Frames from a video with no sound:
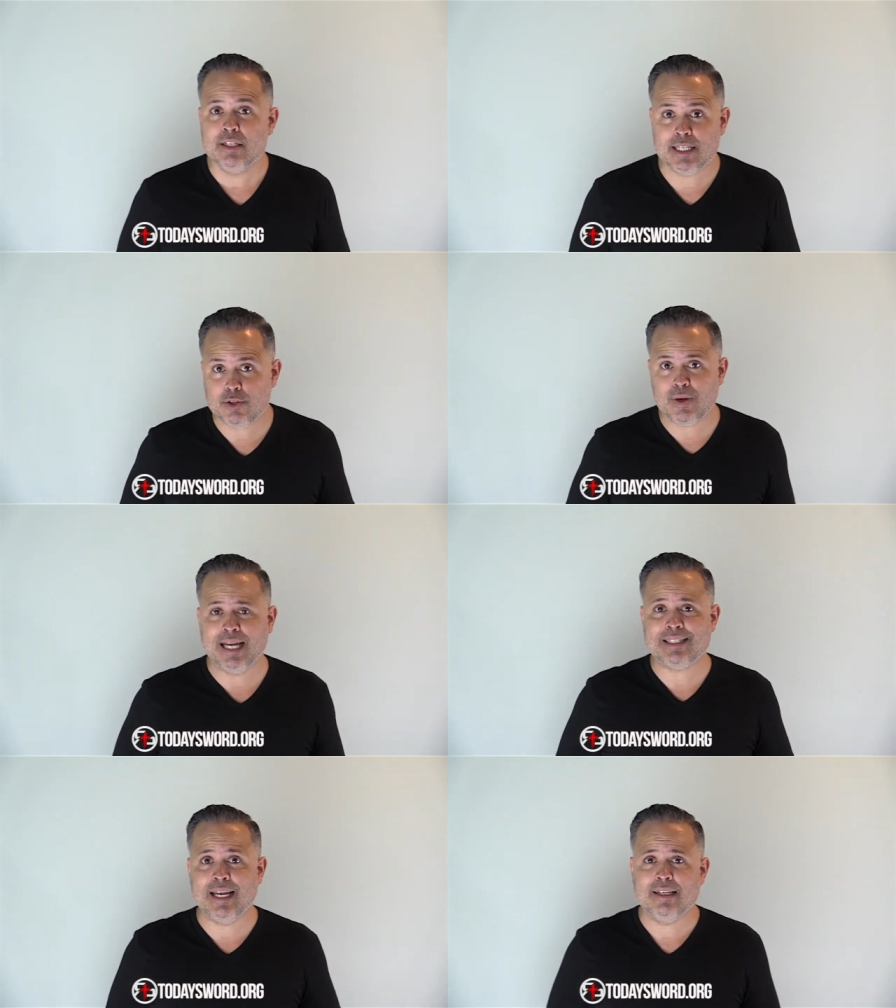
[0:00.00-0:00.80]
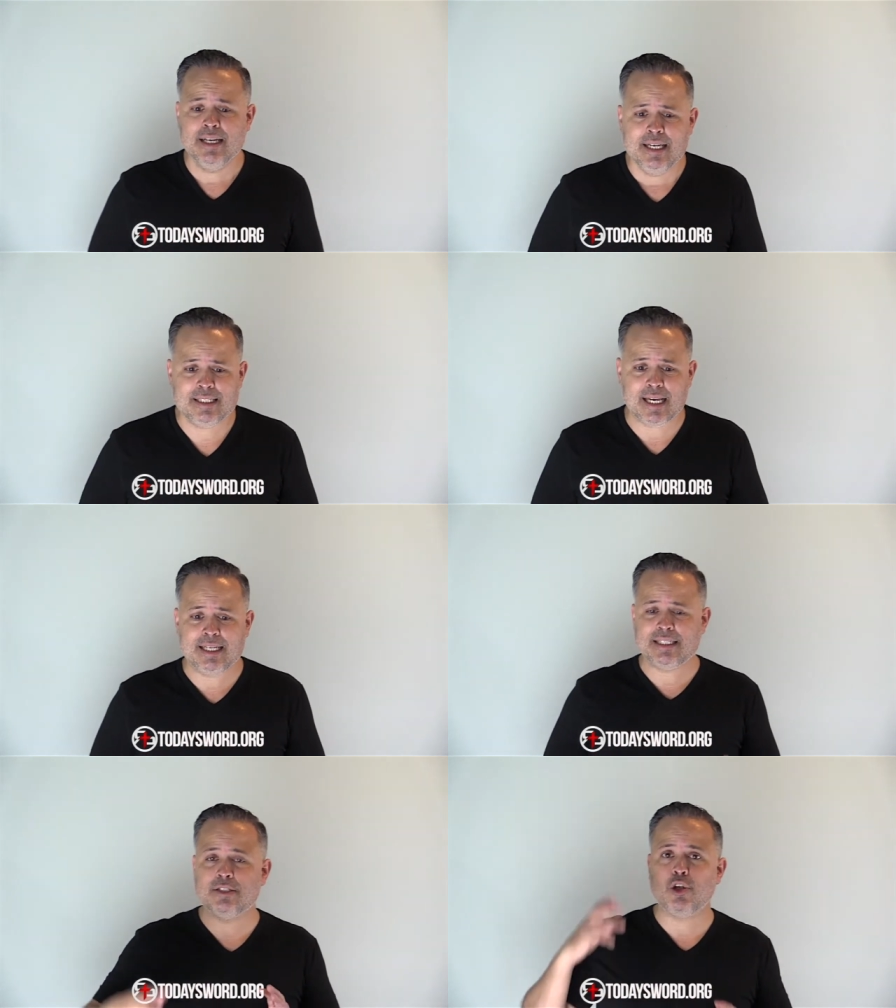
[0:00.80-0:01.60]
Did you catch that? He
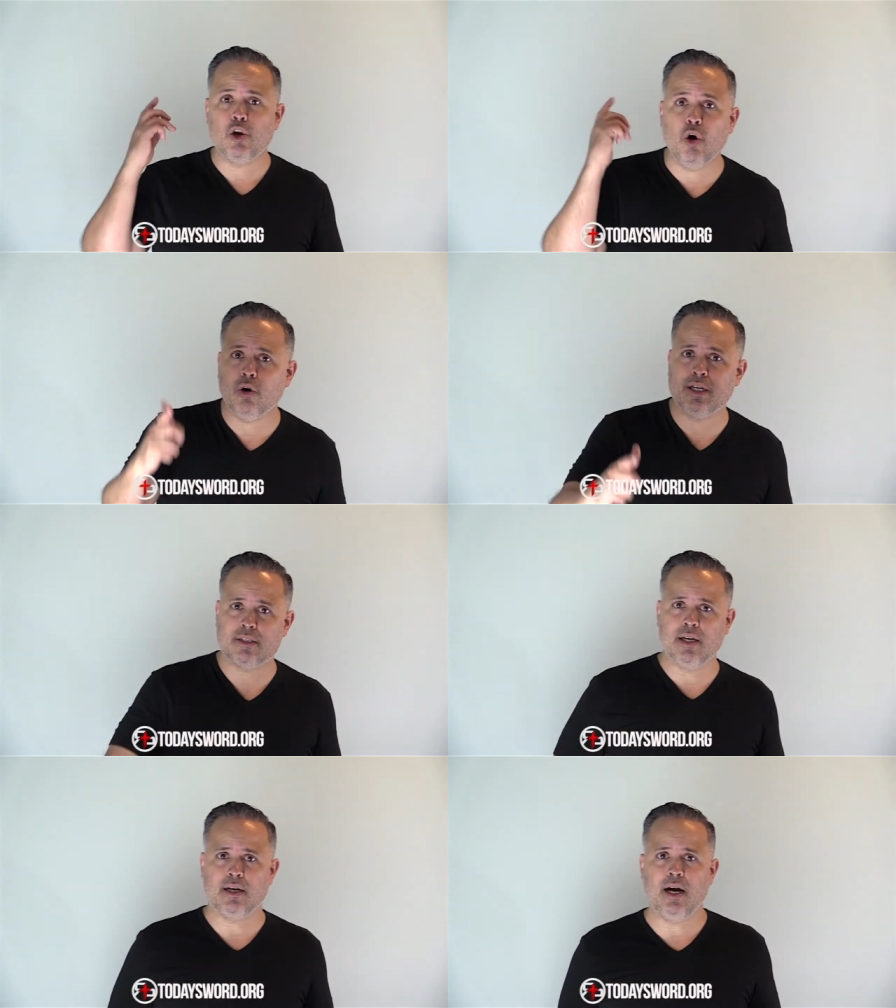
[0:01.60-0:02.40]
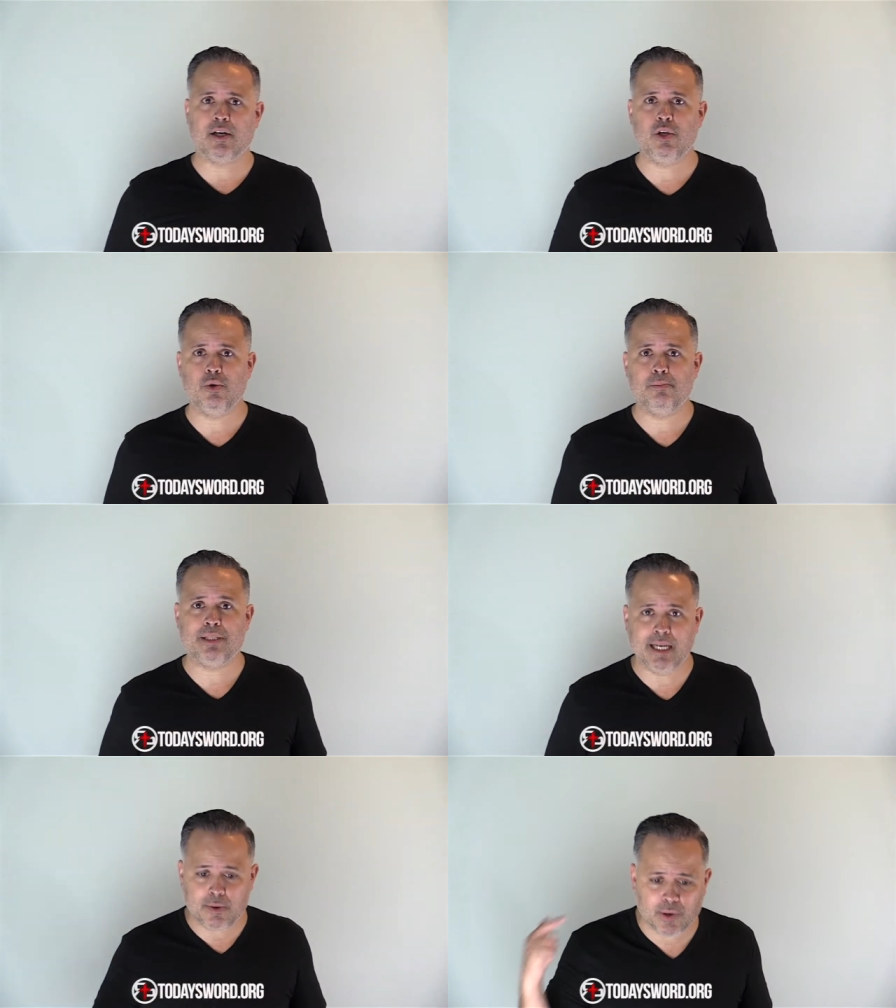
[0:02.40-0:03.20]
says, the Lord is going to conquer you. But
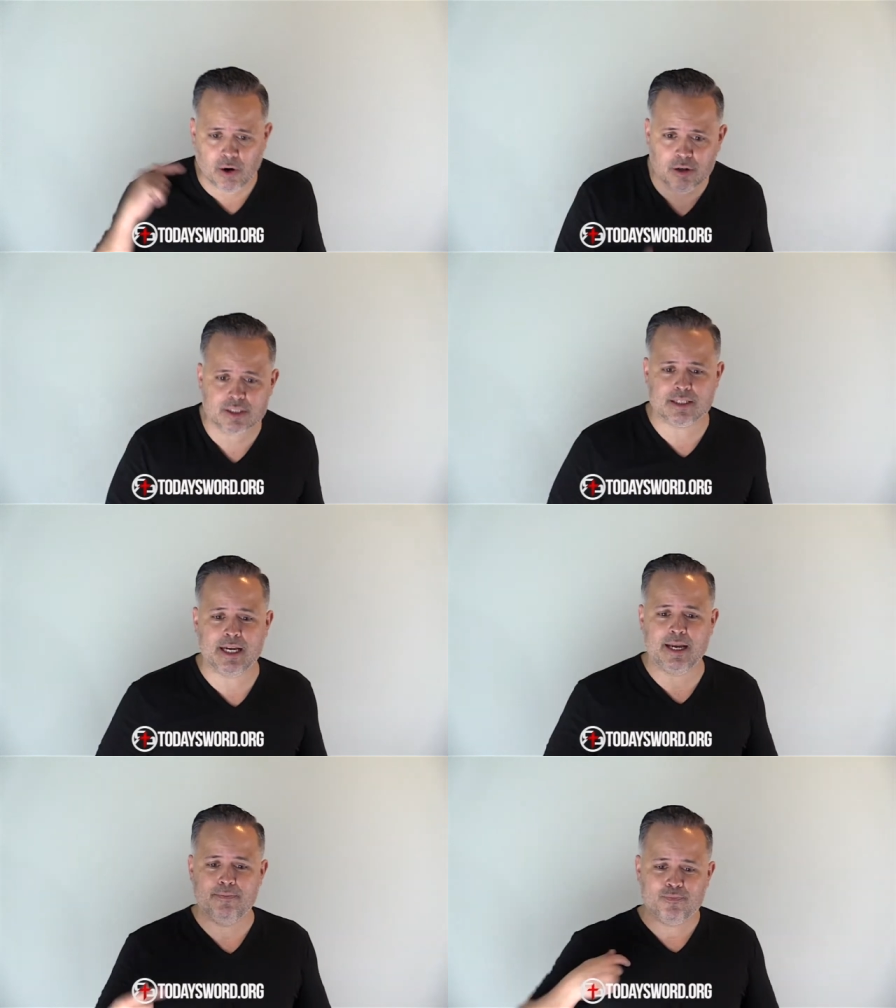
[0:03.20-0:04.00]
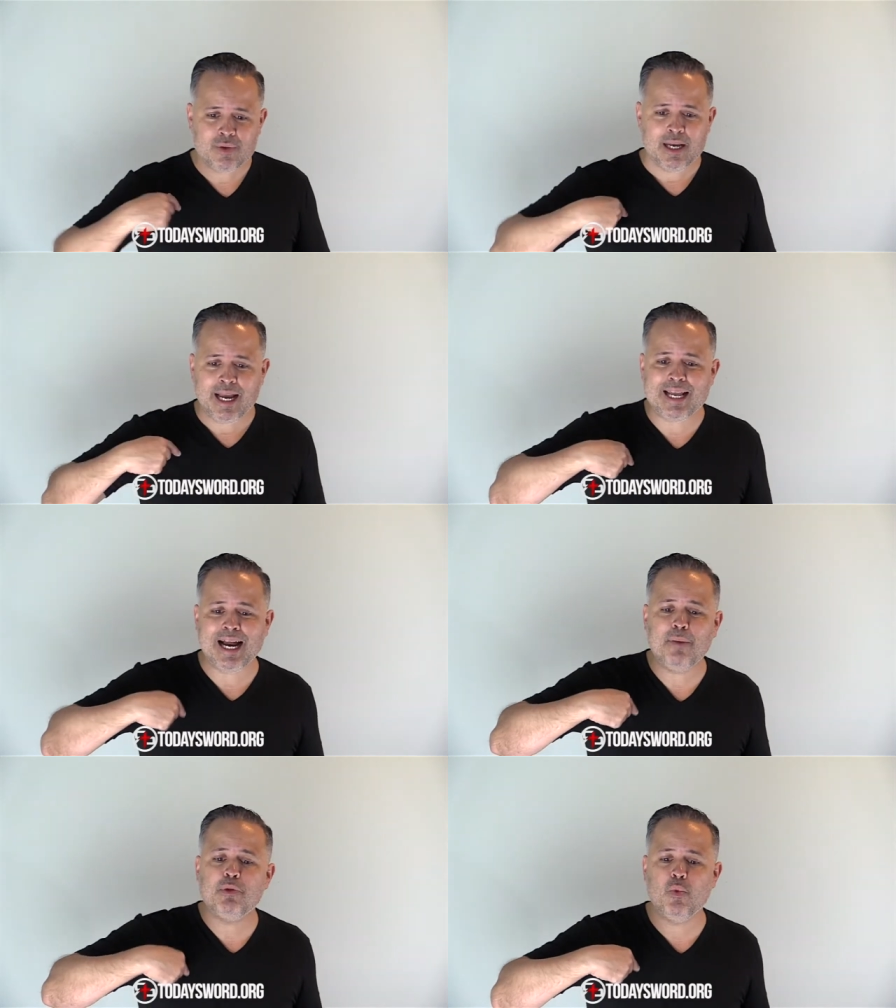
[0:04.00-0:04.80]
then he went on to say, and
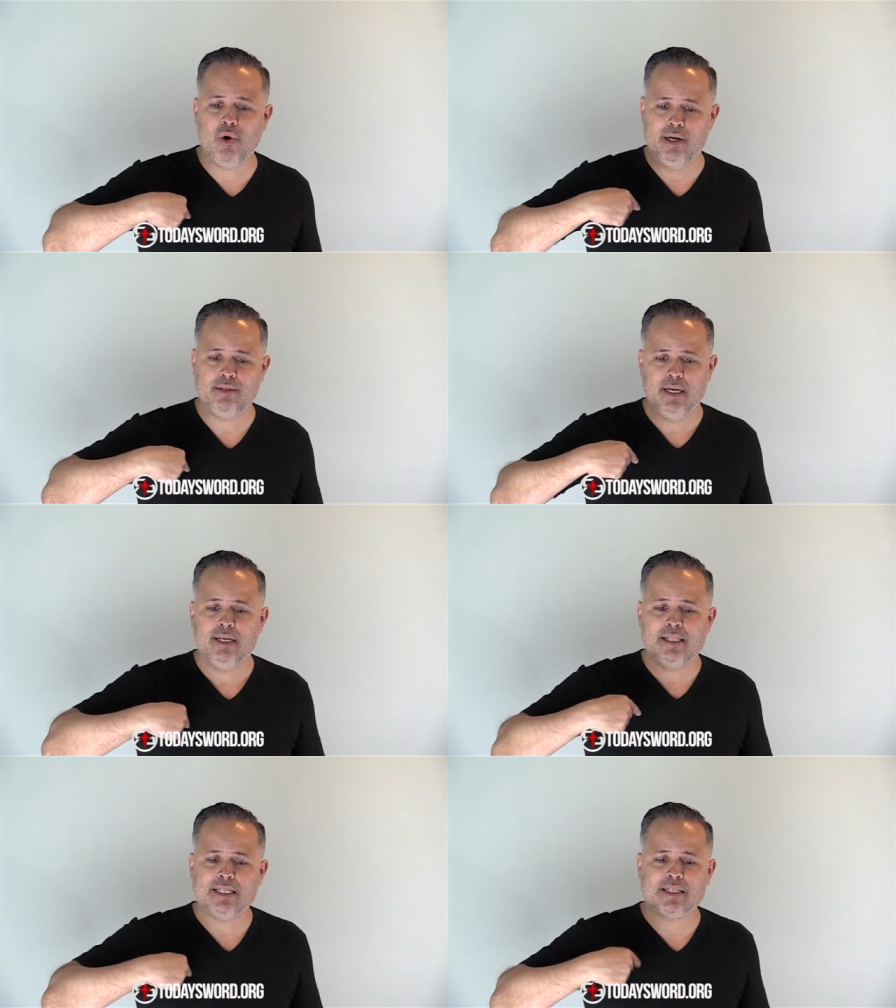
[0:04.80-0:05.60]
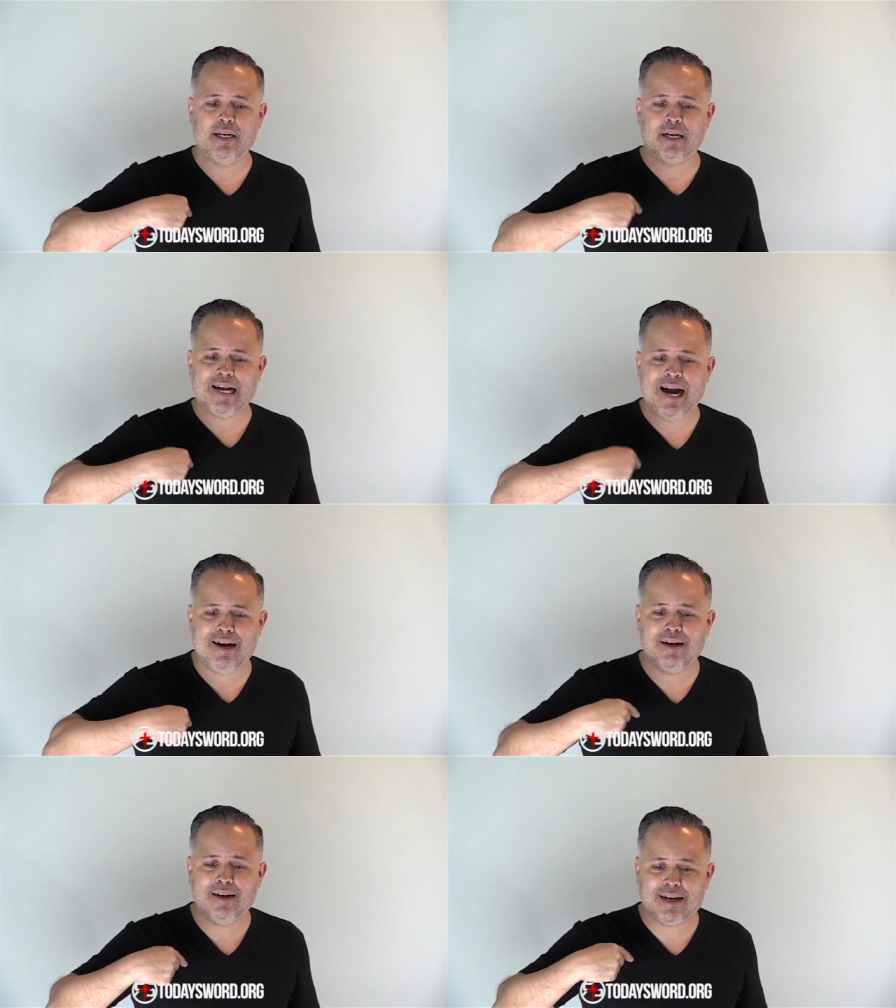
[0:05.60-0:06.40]
I'm the one that's going
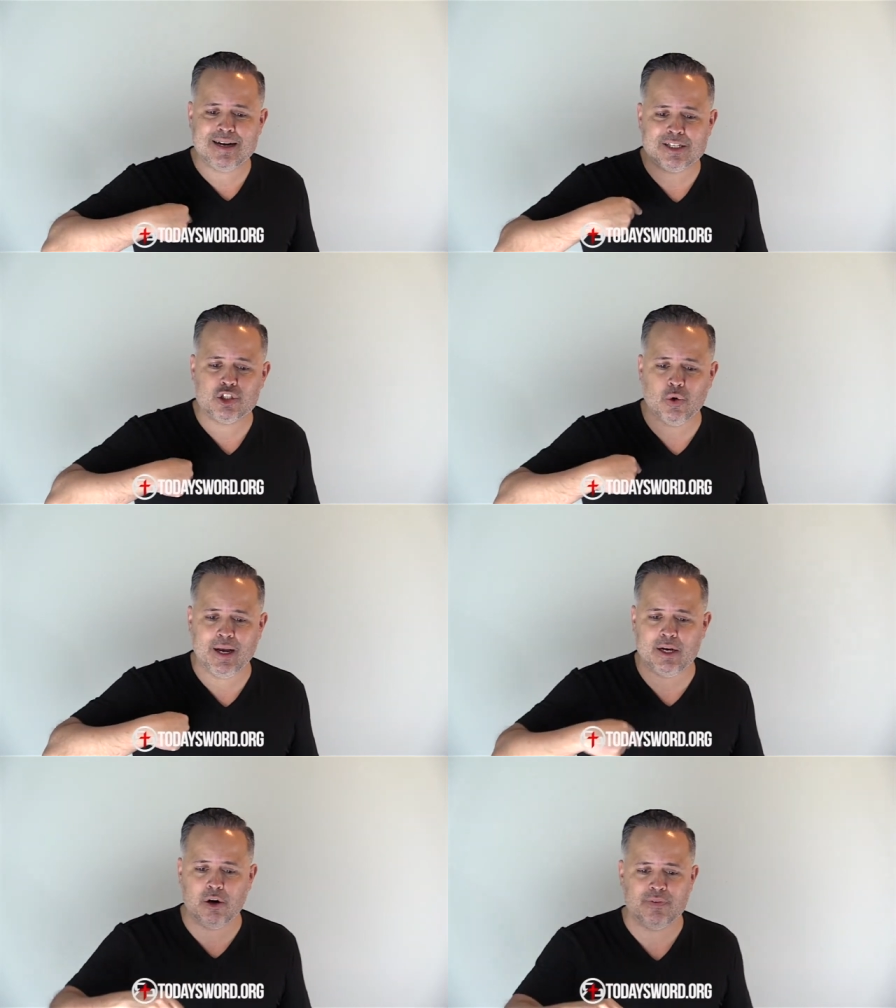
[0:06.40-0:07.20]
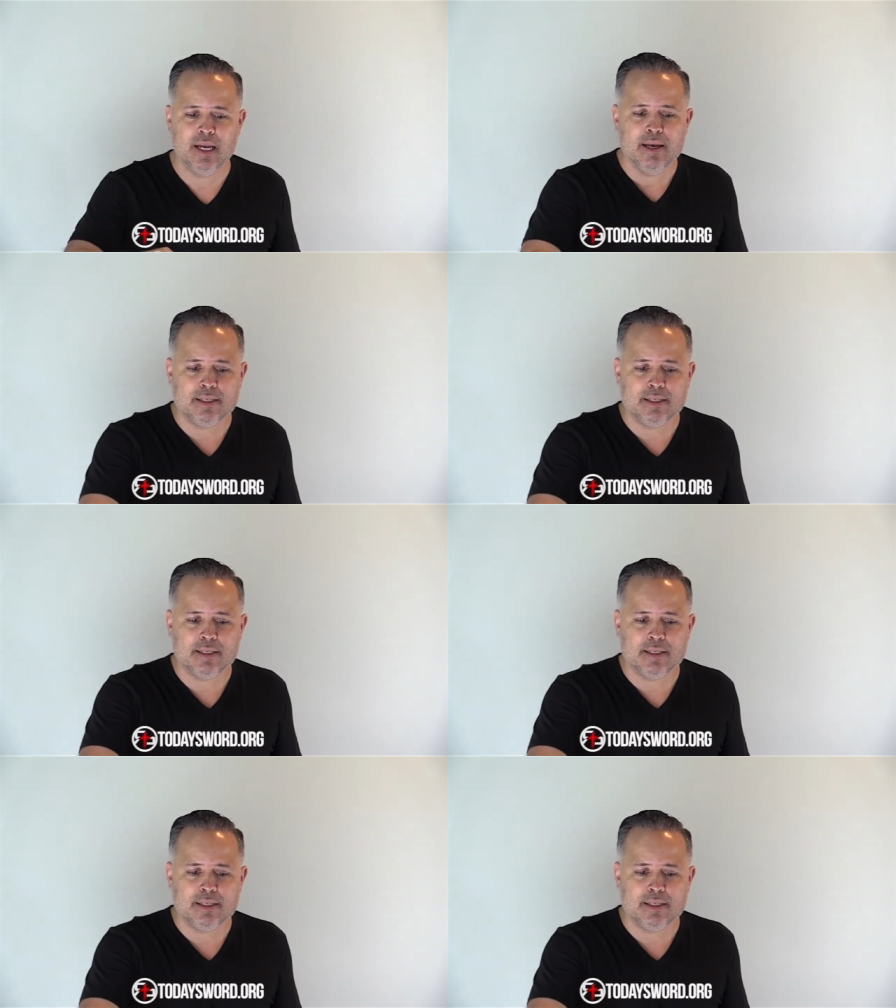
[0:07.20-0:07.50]
to cut your head off.